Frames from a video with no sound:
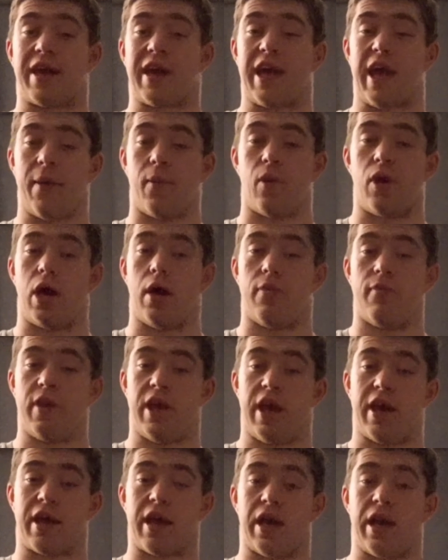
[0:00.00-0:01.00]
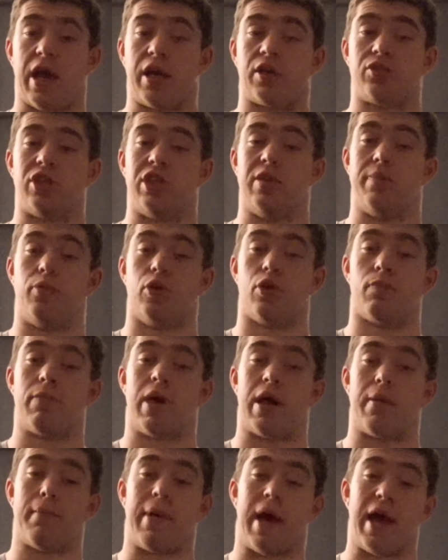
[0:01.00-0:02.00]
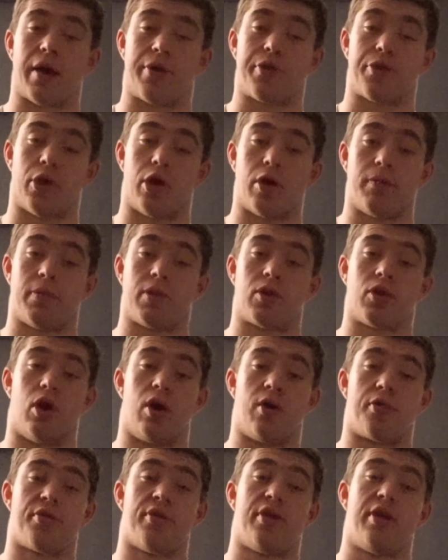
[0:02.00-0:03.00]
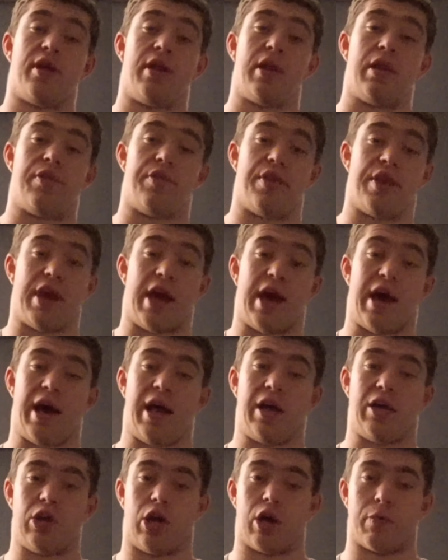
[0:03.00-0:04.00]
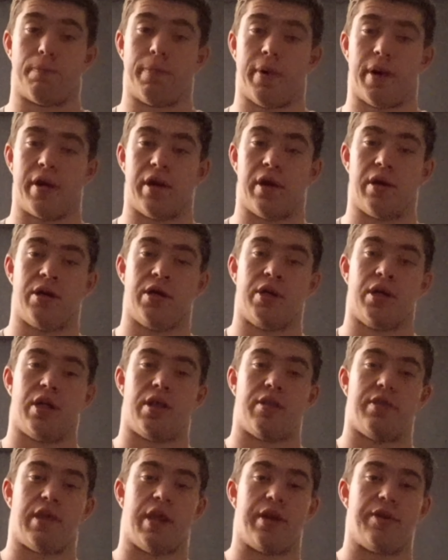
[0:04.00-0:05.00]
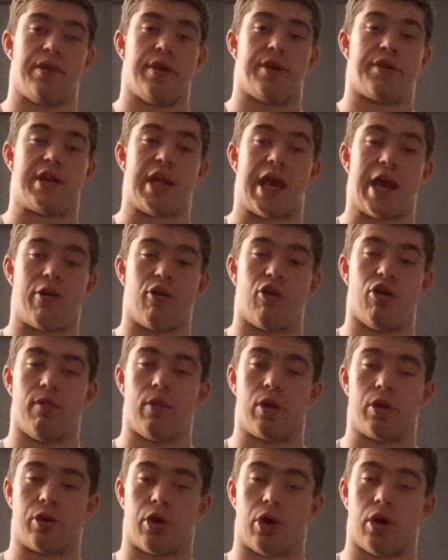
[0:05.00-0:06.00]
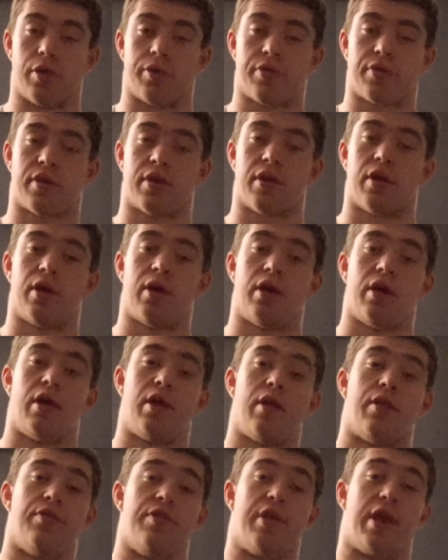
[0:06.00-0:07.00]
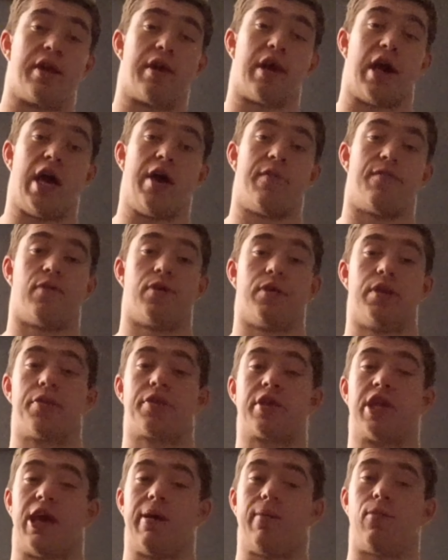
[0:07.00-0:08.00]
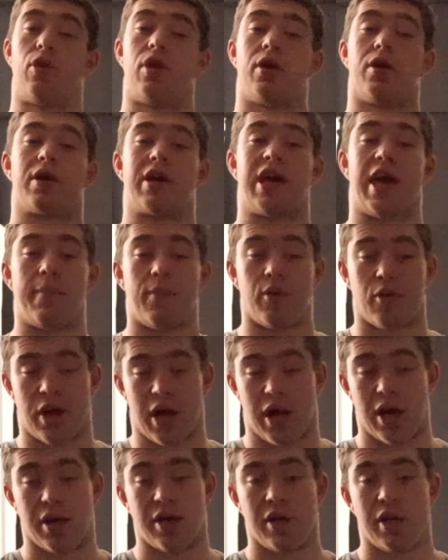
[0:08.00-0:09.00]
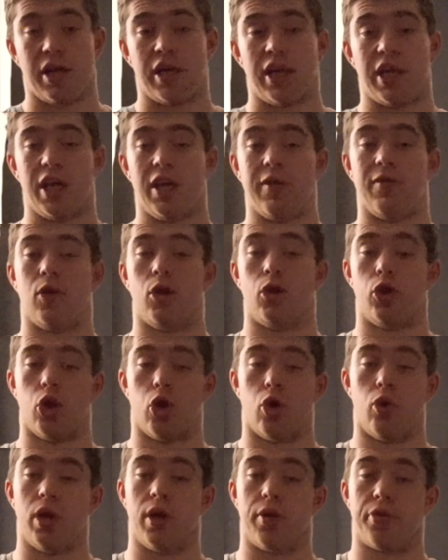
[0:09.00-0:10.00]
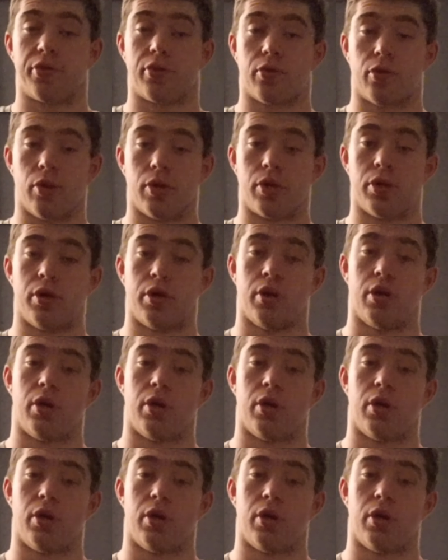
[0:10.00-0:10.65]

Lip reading: a camera where I can actually put my mics on, because they are a lot better than the terrible noise that I have from this camera, even though it's good.